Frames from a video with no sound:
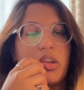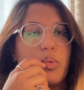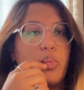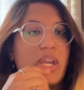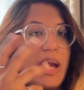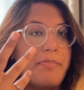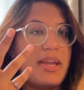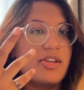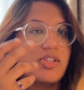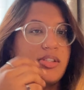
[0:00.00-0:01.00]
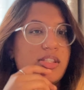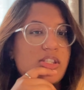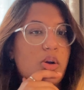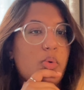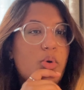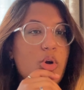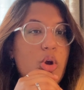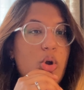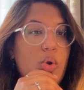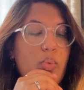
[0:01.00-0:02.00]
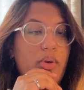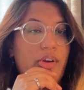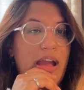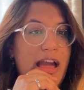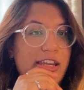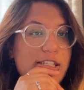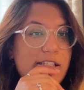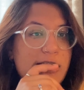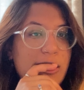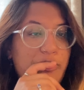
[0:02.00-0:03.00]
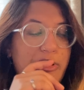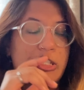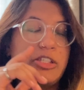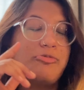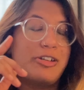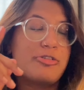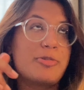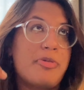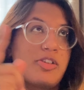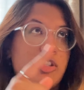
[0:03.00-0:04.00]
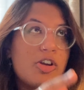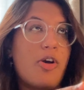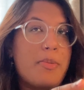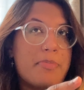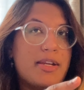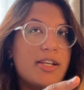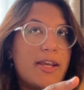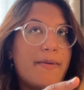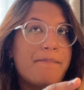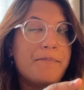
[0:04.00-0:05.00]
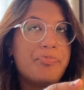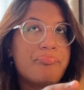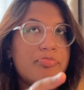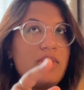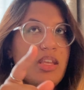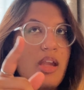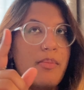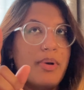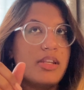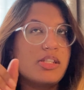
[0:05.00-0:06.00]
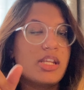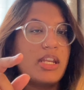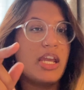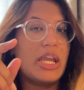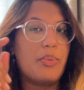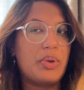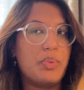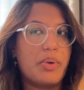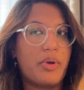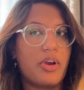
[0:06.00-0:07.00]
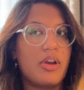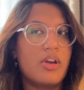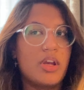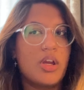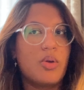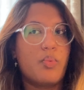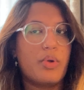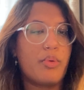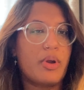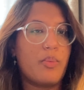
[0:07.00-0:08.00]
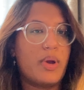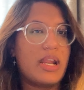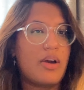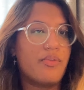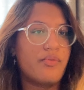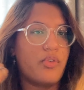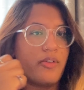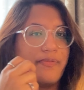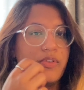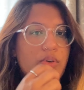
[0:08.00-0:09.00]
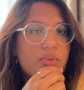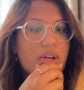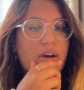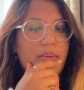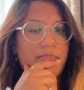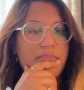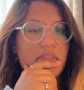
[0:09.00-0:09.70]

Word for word: we have patience so we're actually we're we're supposed to go on monday but today when we were we were went out for food um